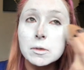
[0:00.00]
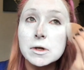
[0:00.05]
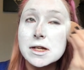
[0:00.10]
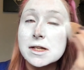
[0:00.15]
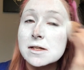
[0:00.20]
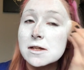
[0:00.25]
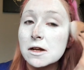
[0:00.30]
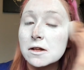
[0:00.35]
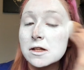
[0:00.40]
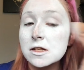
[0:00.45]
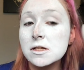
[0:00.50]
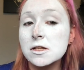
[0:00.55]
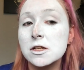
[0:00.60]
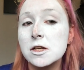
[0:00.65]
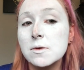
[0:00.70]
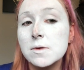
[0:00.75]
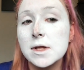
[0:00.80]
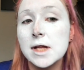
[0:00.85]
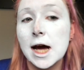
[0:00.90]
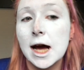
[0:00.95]
but it's nothing to
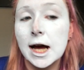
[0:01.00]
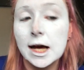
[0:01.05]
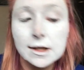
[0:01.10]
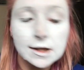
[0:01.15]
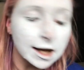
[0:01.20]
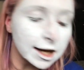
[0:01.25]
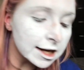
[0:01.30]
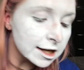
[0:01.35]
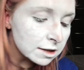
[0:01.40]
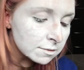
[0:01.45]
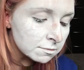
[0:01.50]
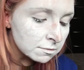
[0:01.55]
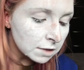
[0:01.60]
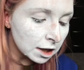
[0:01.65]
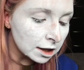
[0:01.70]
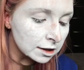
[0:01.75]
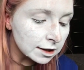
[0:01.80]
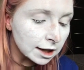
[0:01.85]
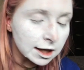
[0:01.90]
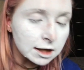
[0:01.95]
do with that. I
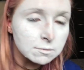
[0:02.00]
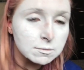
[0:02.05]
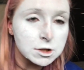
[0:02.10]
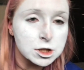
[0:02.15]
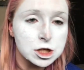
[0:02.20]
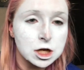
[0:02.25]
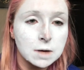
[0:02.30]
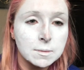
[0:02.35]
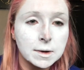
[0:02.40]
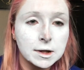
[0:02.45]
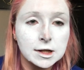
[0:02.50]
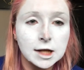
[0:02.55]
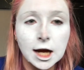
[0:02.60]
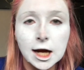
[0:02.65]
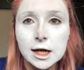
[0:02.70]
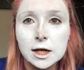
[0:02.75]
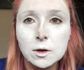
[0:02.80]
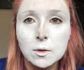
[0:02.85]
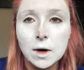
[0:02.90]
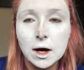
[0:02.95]
like my job. I
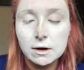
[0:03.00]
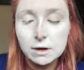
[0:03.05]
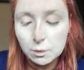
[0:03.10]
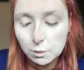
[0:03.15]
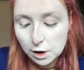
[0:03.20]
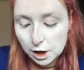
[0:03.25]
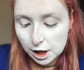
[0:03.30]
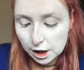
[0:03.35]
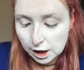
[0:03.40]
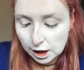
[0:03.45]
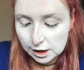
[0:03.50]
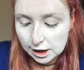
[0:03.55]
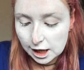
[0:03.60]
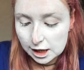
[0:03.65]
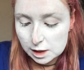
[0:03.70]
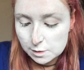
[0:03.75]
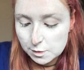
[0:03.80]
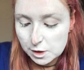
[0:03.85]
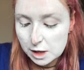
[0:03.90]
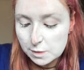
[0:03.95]
like where I work. I
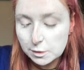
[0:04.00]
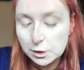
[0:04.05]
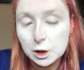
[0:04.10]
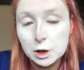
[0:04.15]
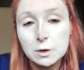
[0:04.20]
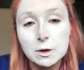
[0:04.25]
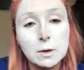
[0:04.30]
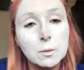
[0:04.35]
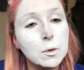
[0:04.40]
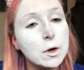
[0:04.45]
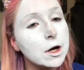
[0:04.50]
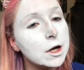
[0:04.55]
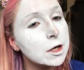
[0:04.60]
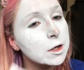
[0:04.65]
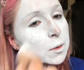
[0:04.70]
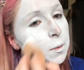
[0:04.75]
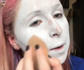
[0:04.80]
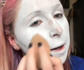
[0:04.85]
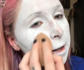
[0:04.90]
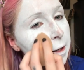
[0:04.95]
like the people who I
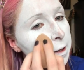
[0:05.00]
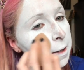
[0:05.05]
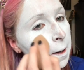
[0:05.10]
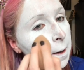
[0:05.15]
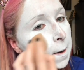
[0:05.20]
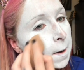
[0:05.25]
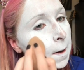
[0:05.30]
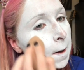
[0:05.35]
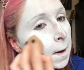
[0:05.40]
work with.